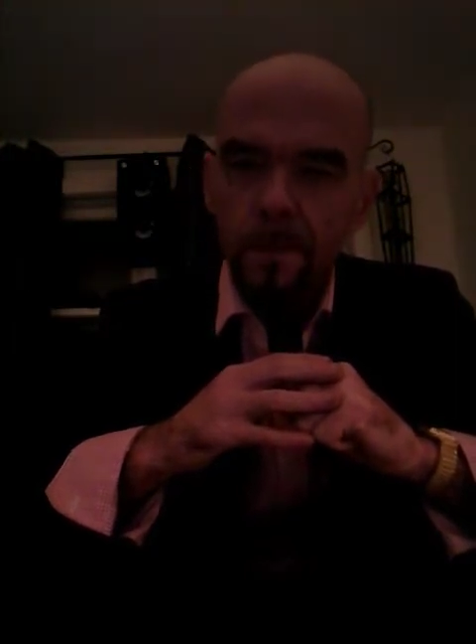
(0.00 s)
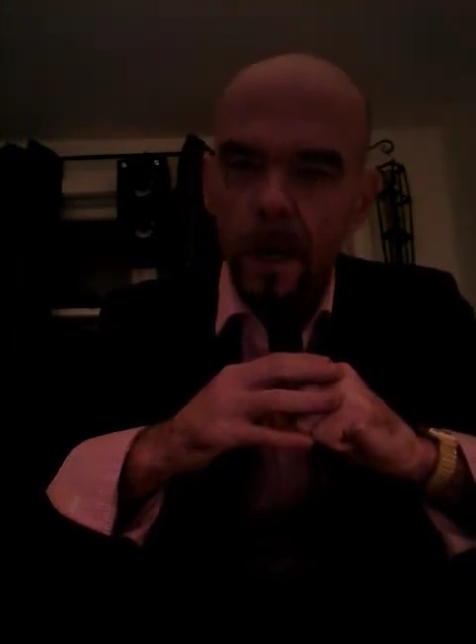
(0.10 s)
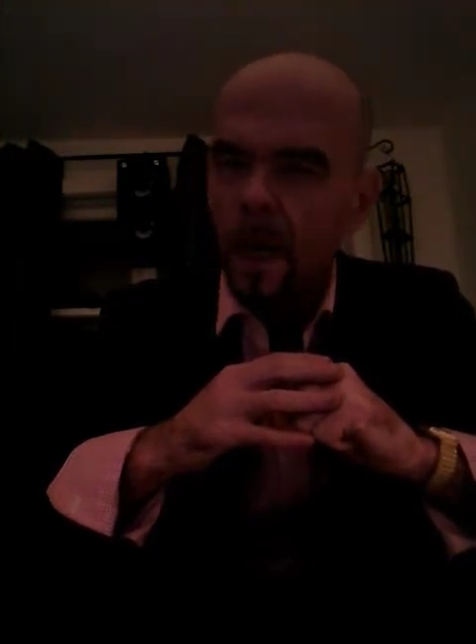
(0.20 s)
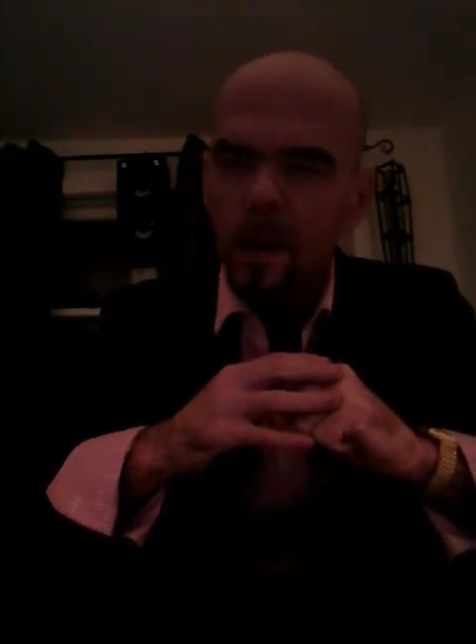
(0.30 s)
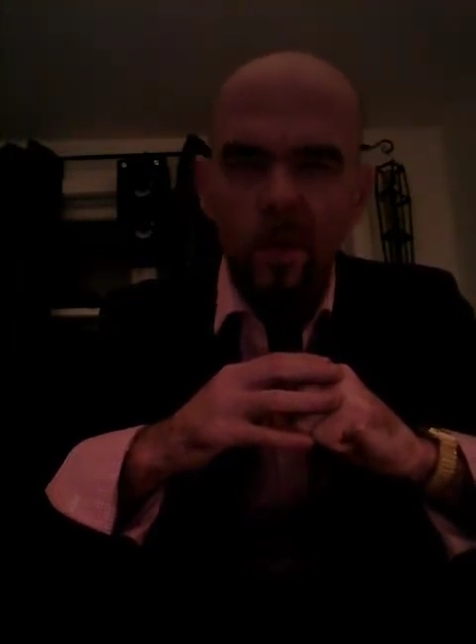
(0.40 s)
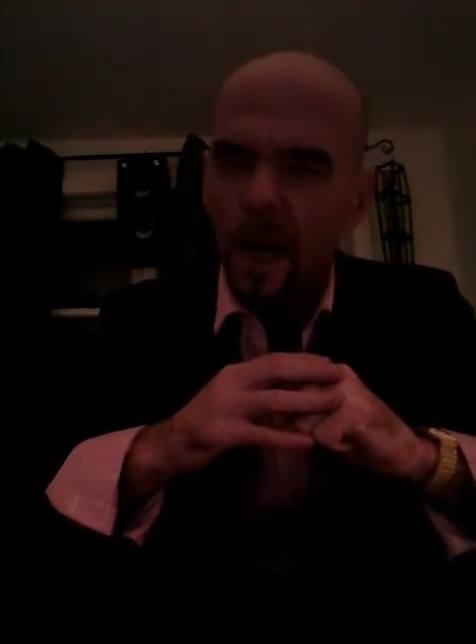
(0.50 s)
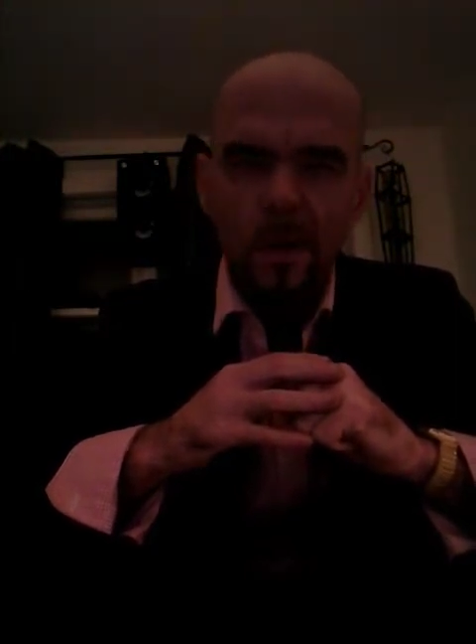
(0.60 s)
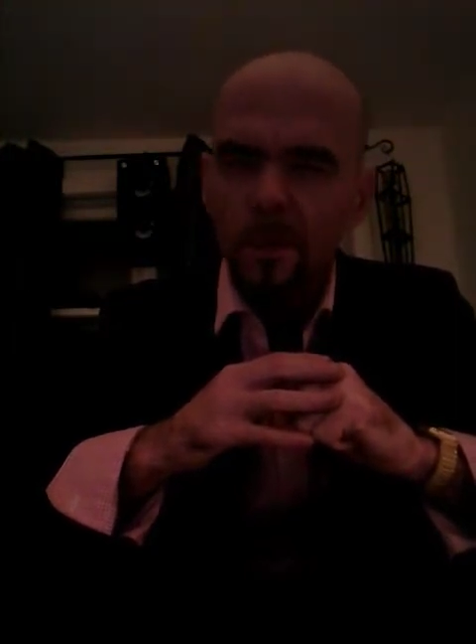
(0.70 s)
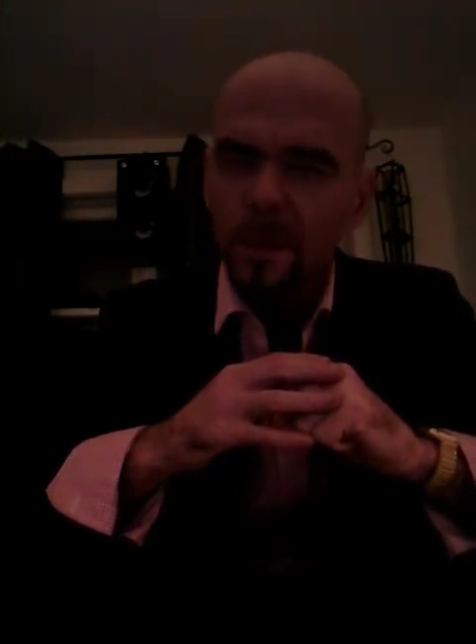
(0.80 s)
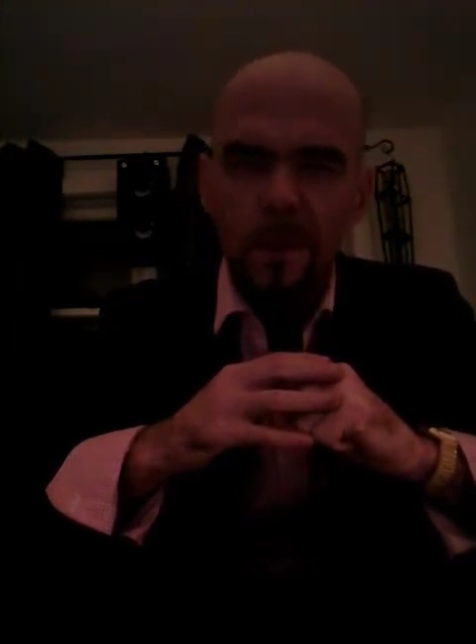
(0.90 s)
And I
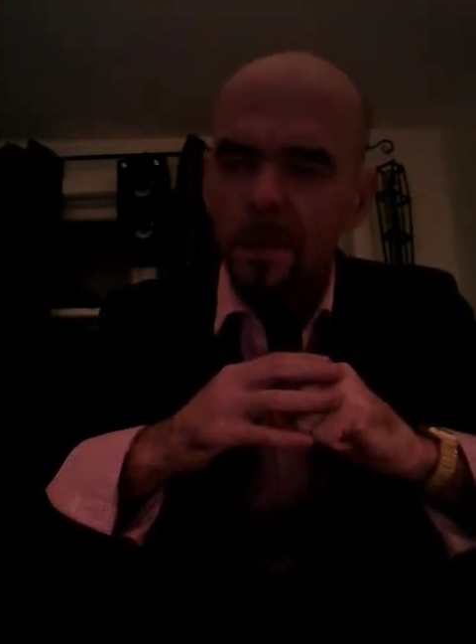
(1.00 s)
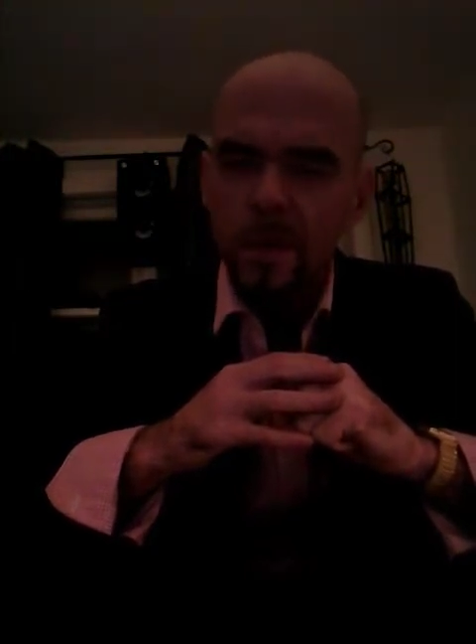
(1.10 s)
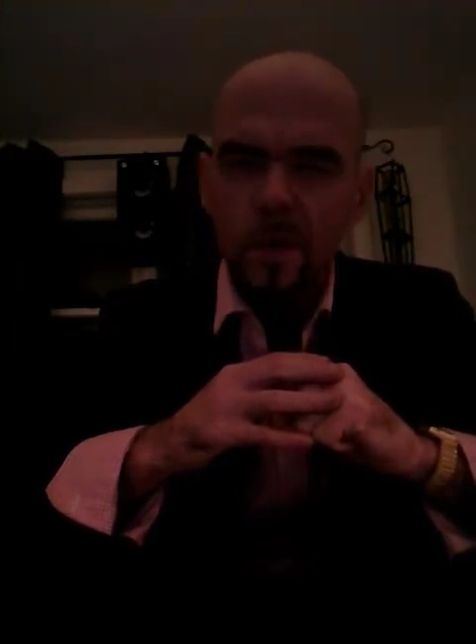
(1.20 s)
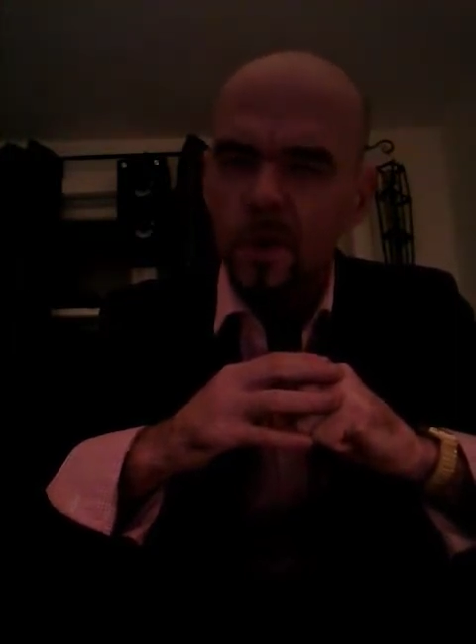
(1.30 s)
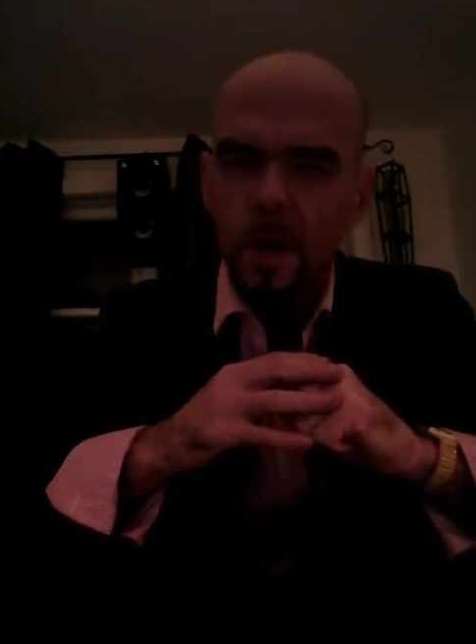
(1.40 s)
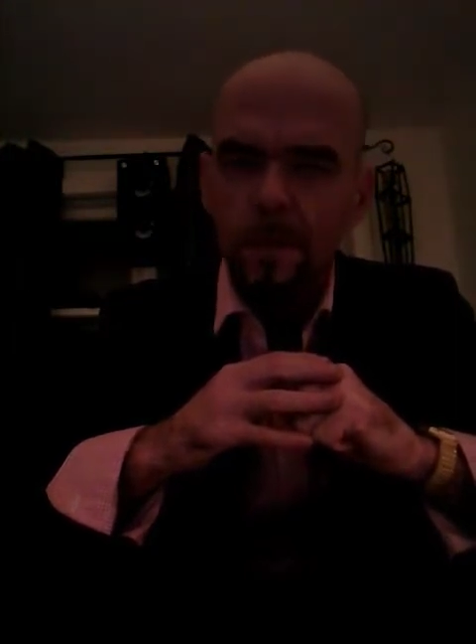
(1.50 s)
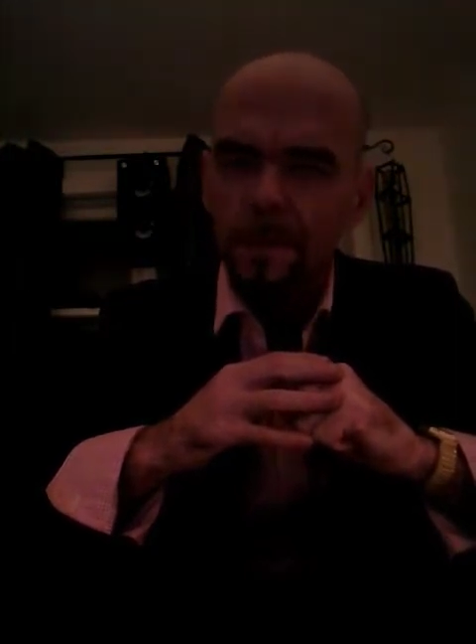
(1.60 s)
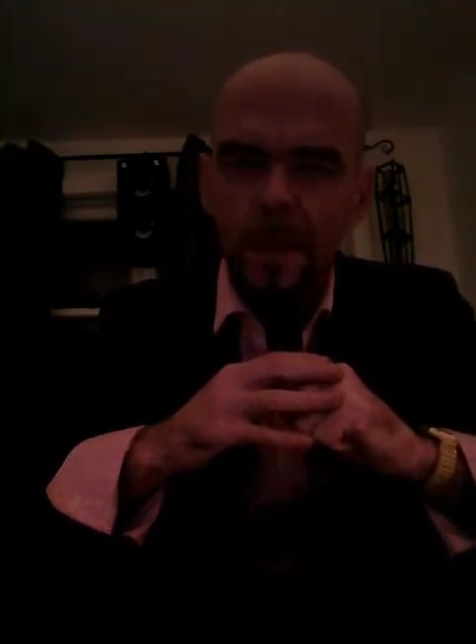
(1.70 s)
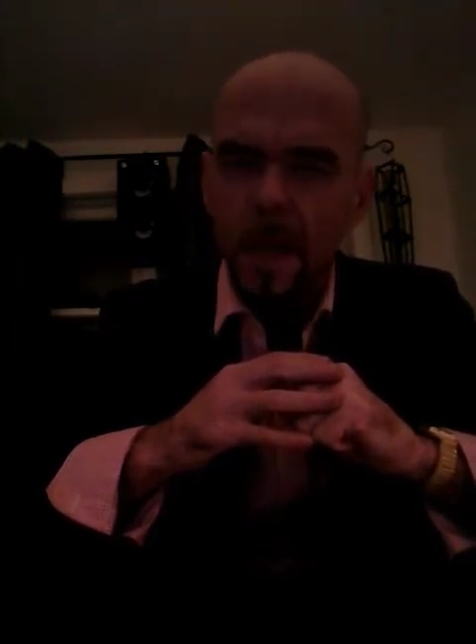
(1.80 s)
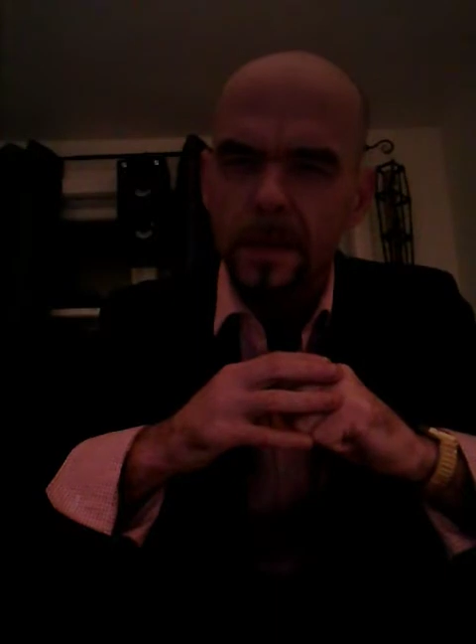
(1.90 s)
don't think Mr. Trump
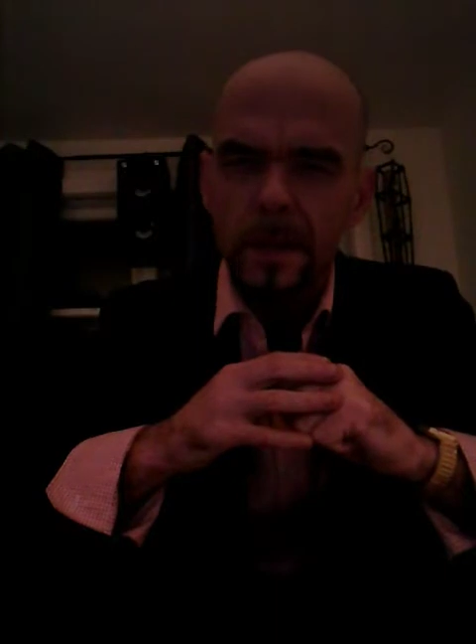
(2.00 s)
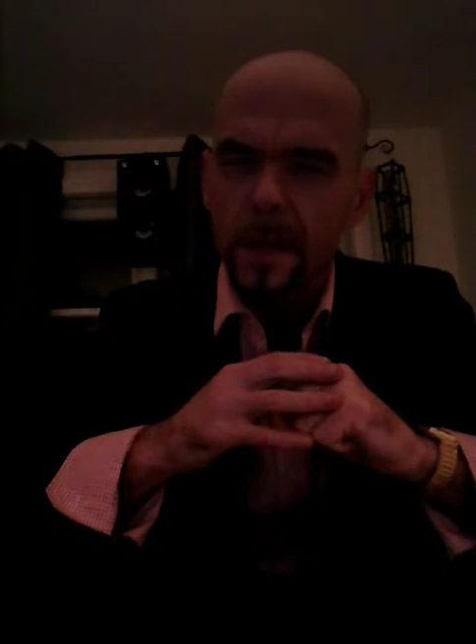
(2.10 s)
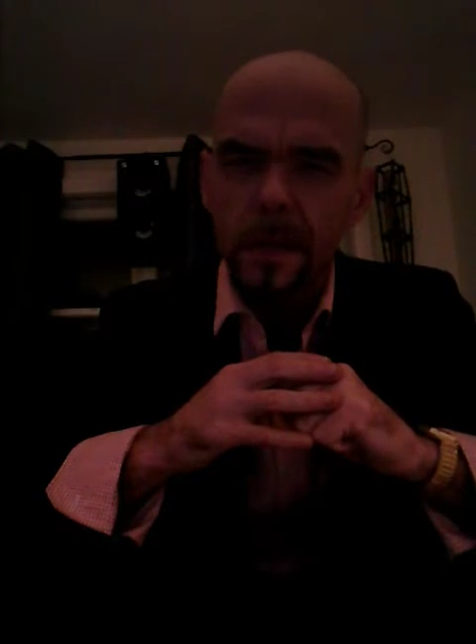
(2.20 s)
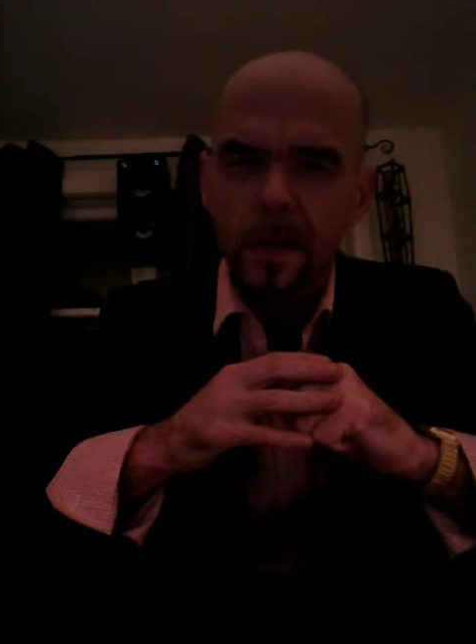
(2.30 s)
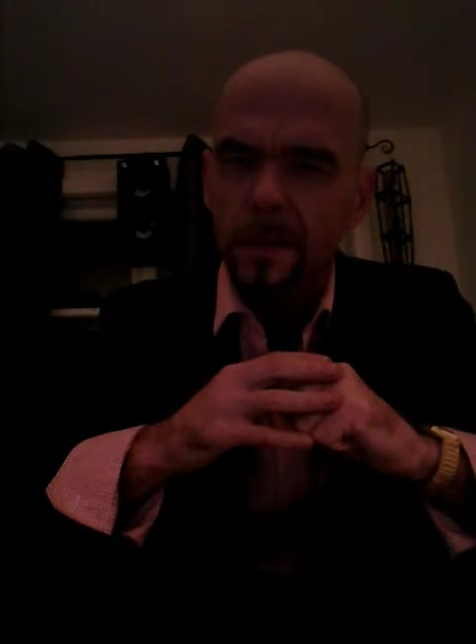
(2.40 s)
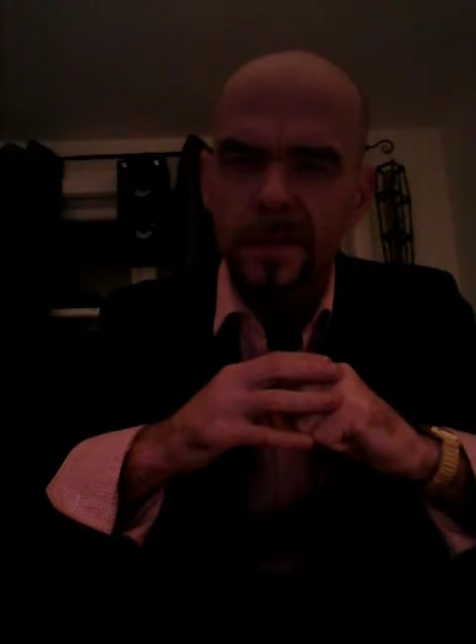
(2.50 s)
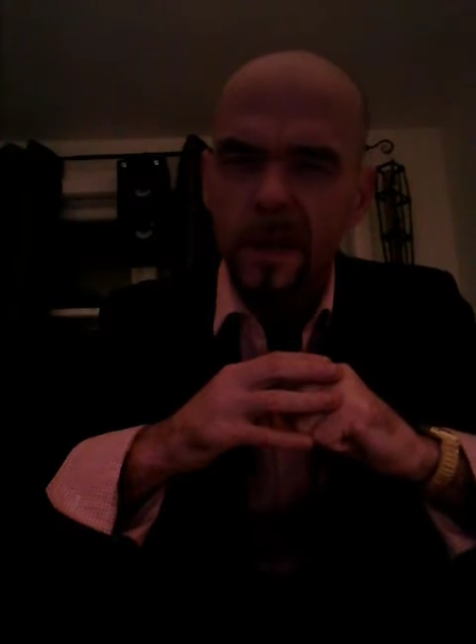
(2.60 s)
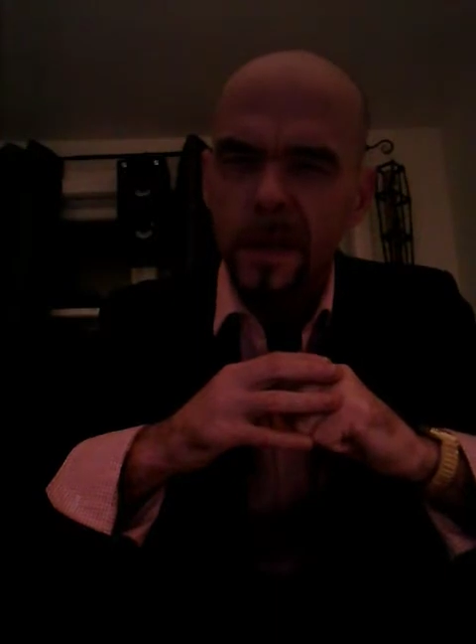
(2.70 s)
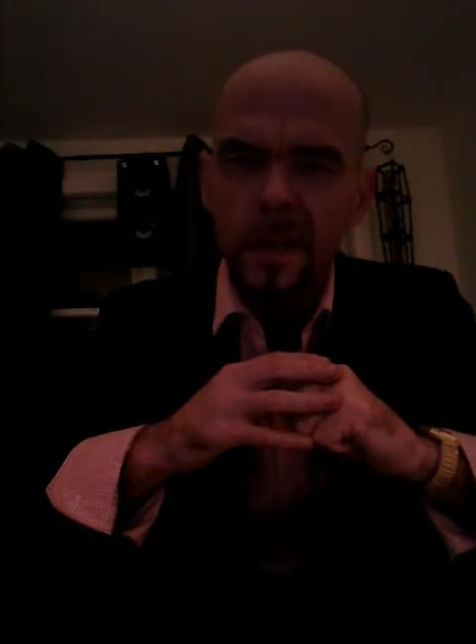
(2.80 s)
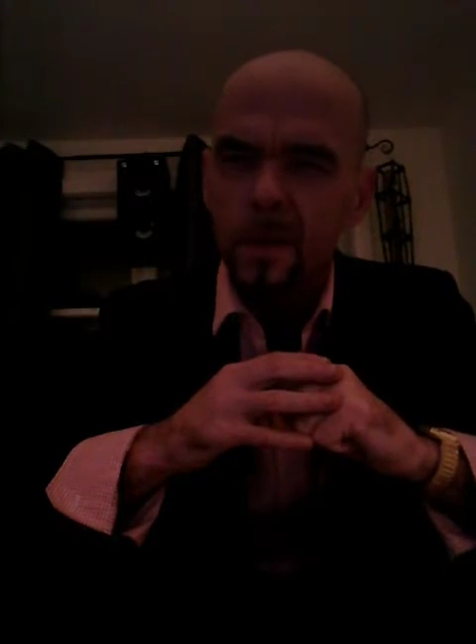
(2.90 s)
has anything left to say
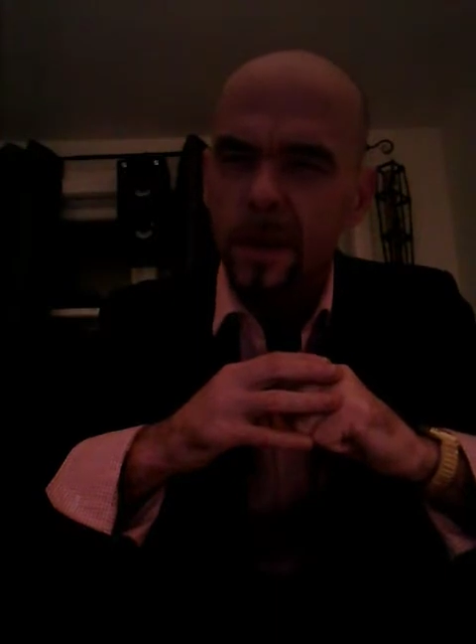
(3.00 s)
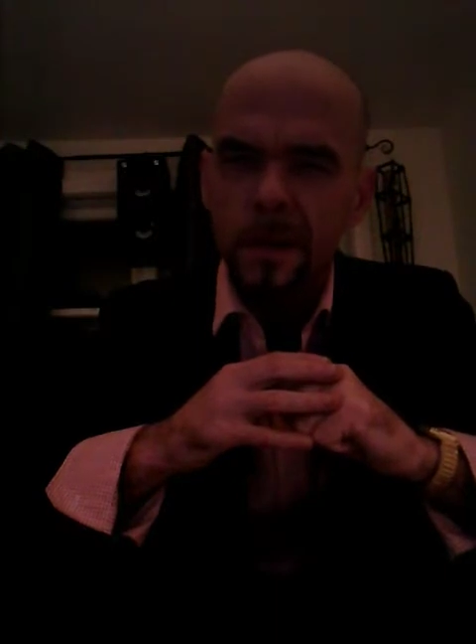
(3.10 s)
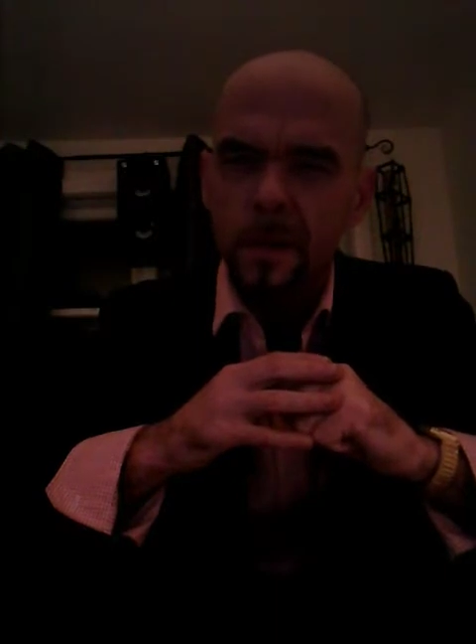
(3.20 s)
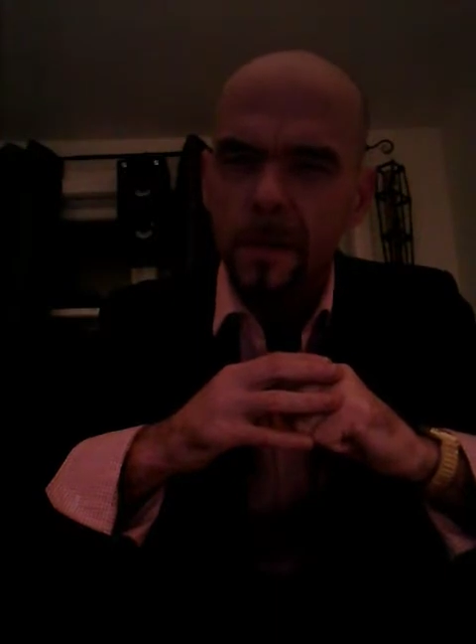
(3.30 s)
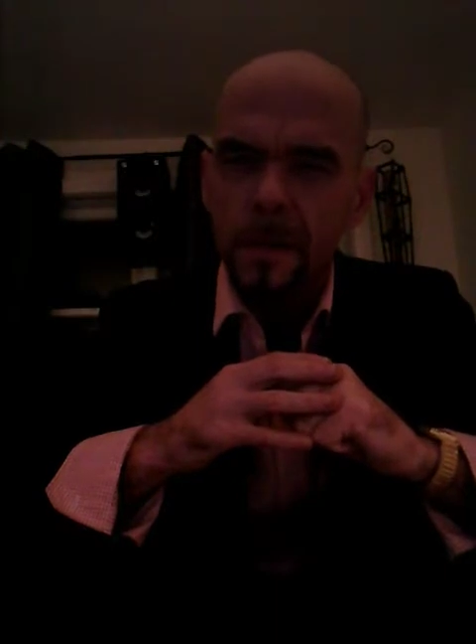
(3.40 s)
to you either.